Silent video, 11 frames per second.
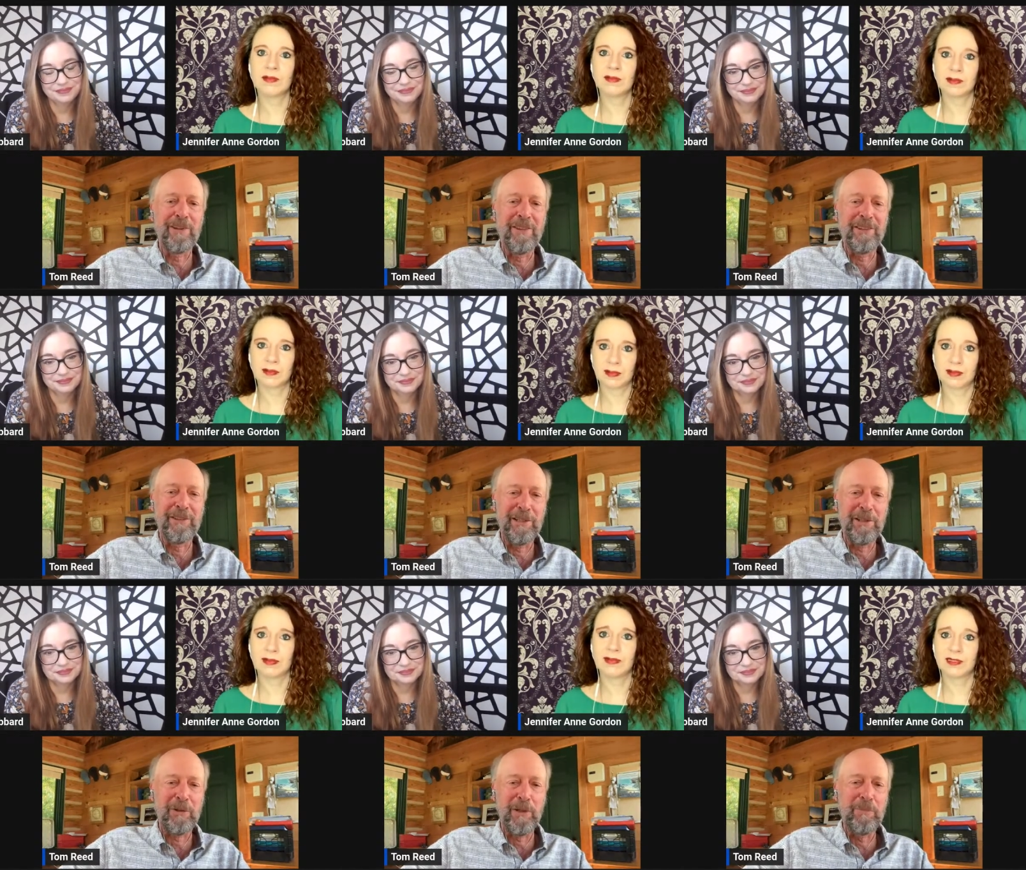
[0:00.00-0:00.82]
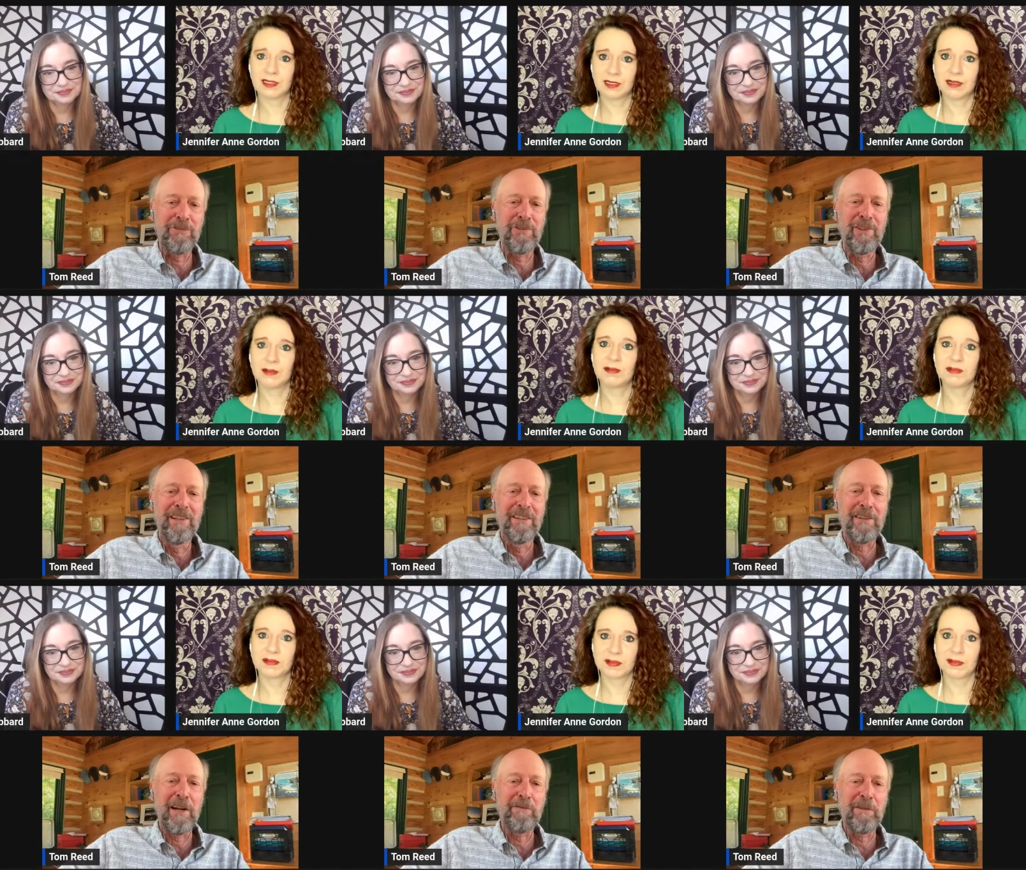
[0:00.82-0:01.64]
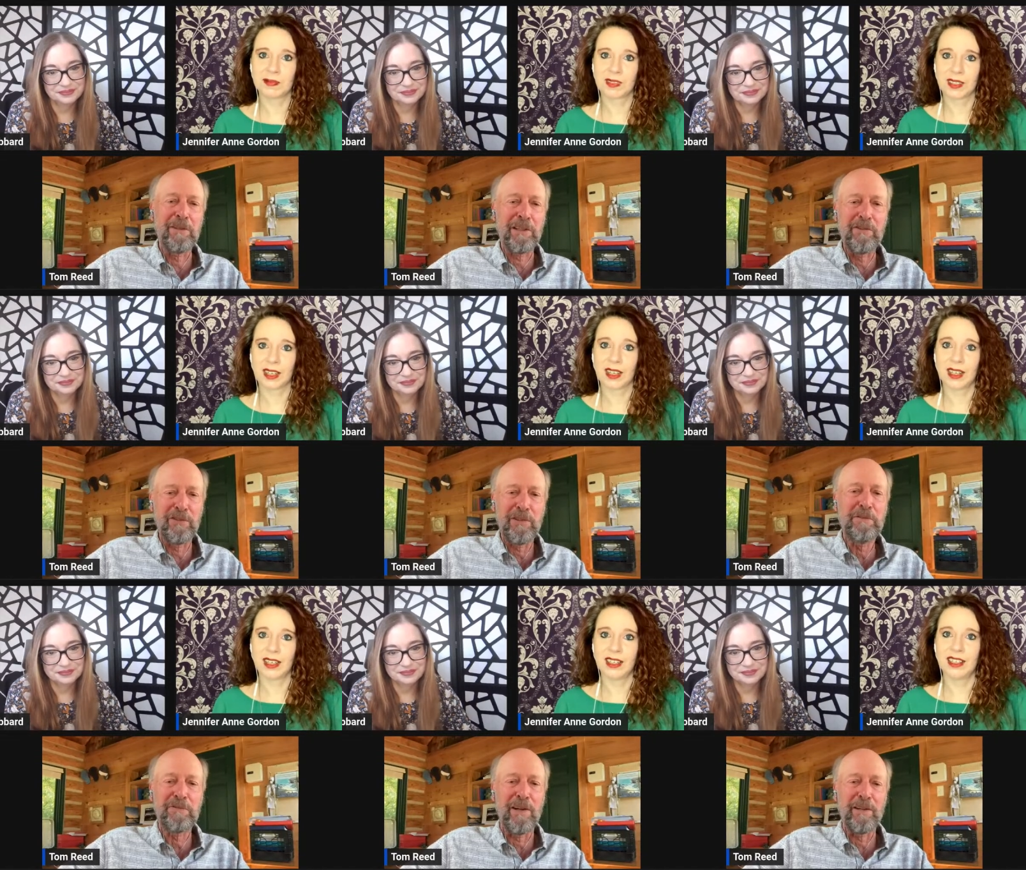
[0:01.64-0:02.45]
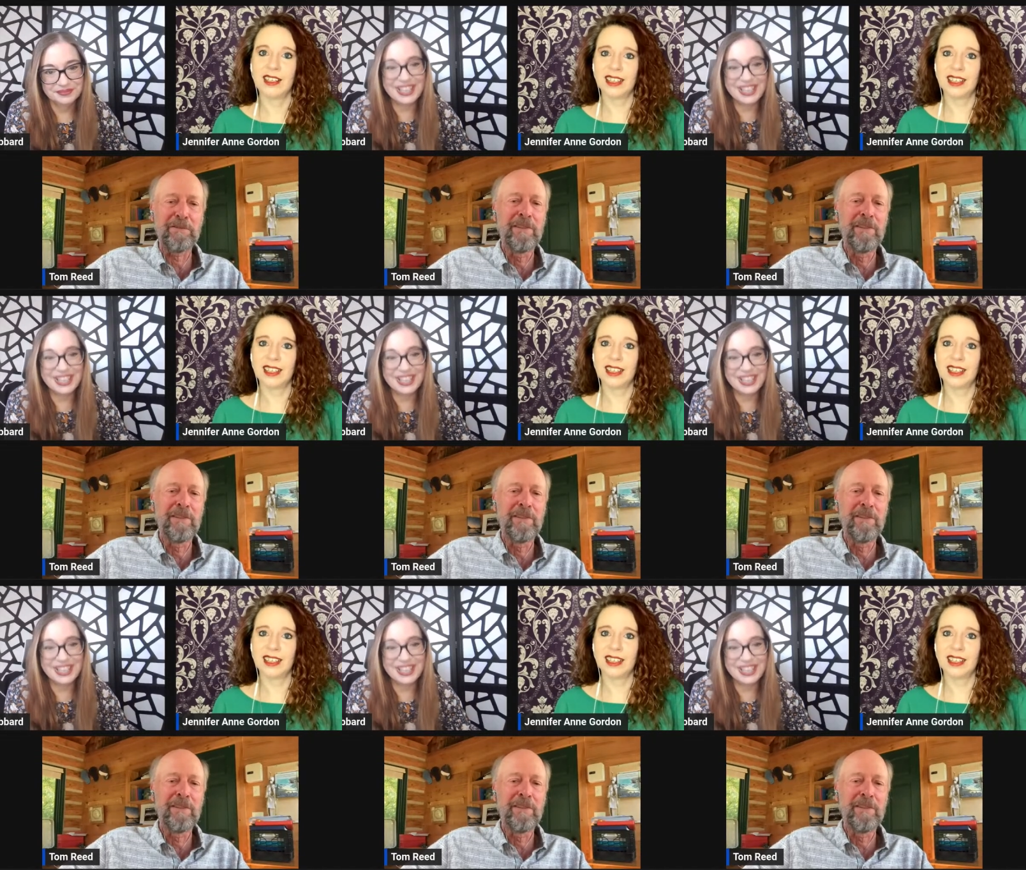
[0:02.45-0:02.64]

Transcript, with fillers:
Speaker 1: one of the great creeps that I've ever conceived of.